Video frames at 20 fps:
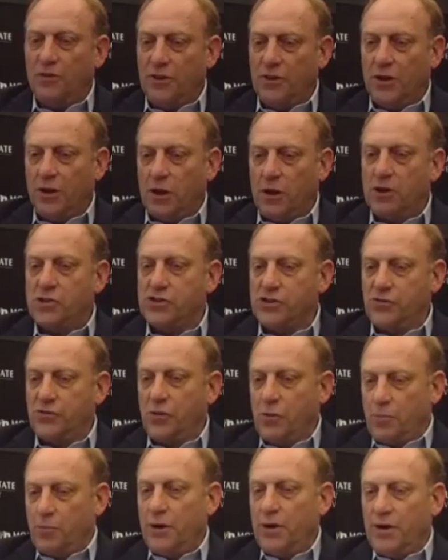the largest
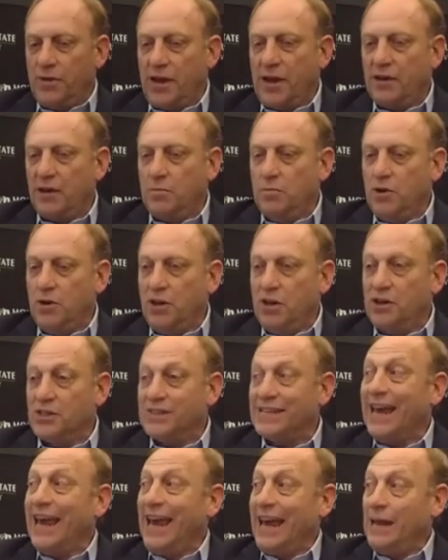footprint in that community
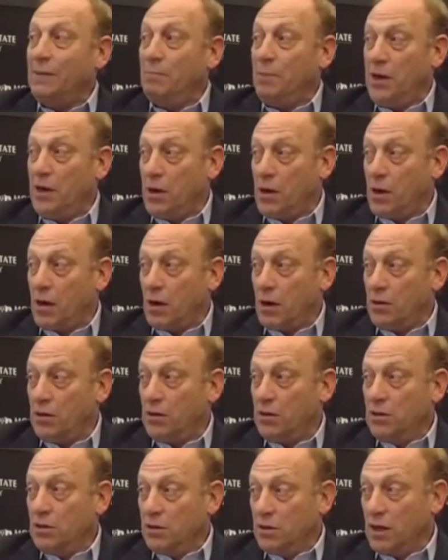is NPR,
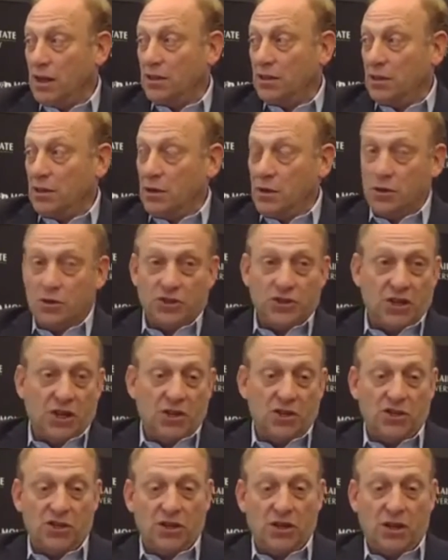not the local
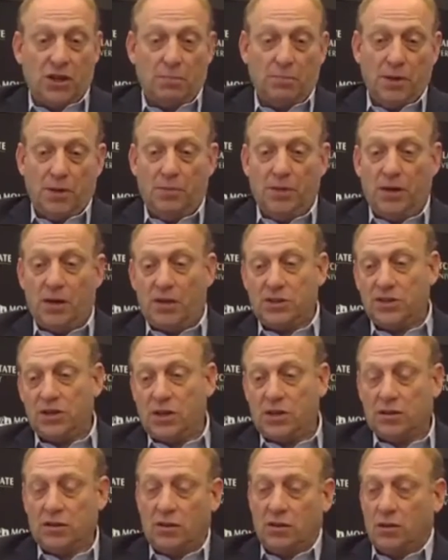station, not PBS,
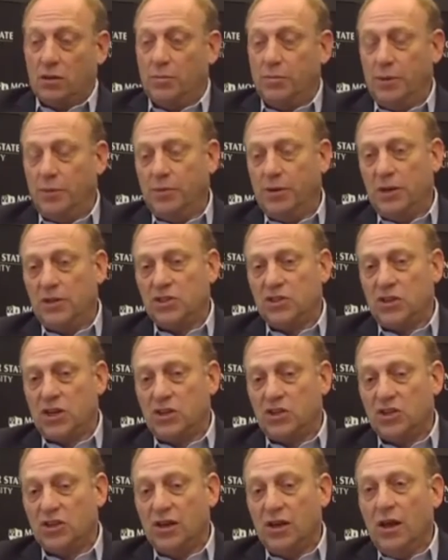not the local PBS
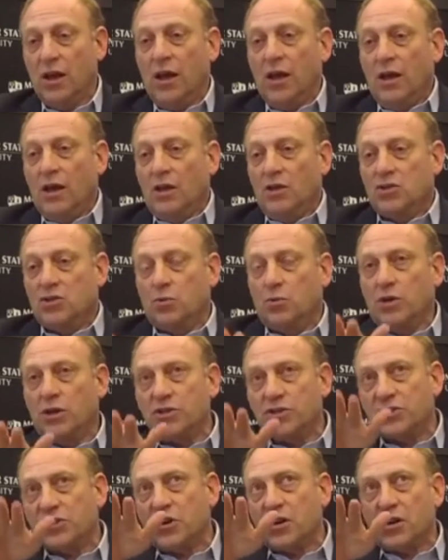station. So
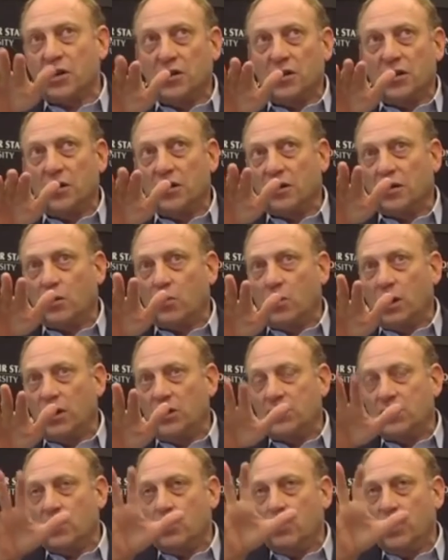we're starting to look at
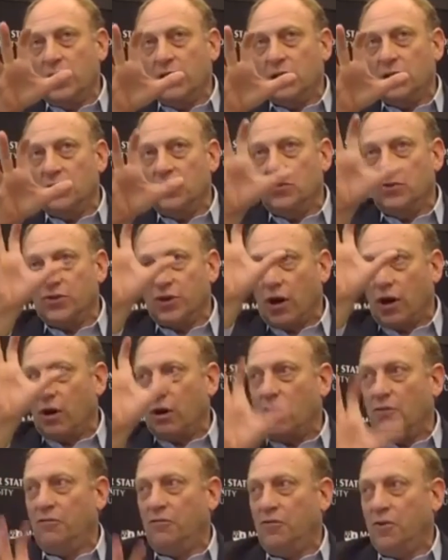ways that we can use
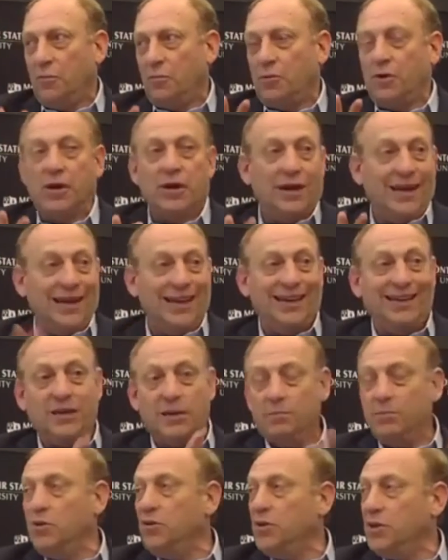our footprint in
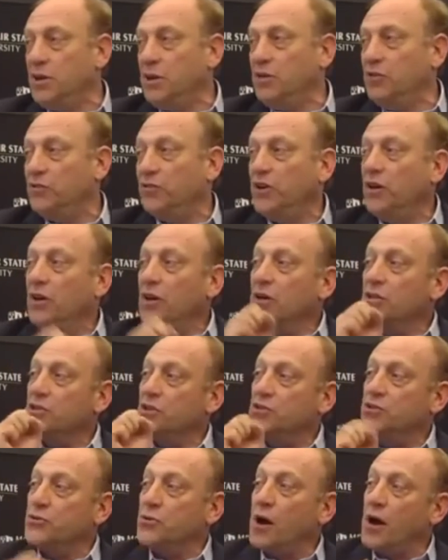communities to
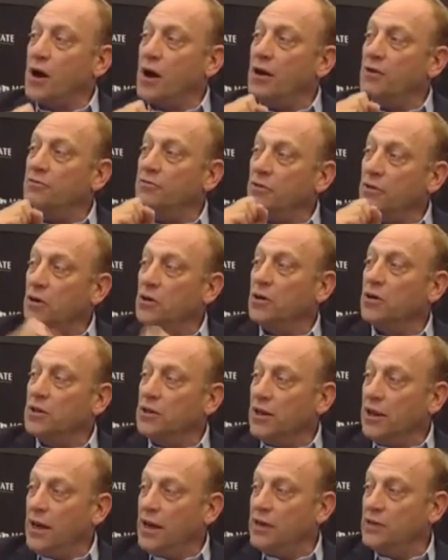drive local
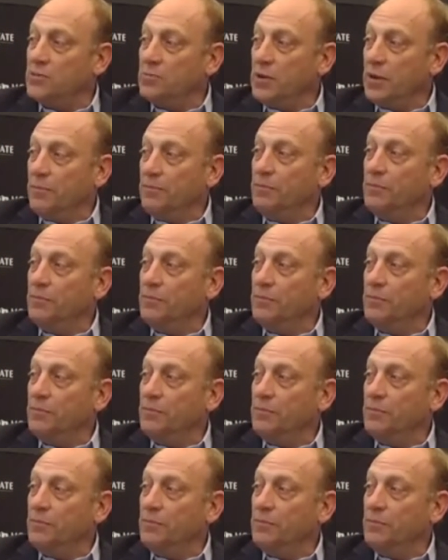engagement.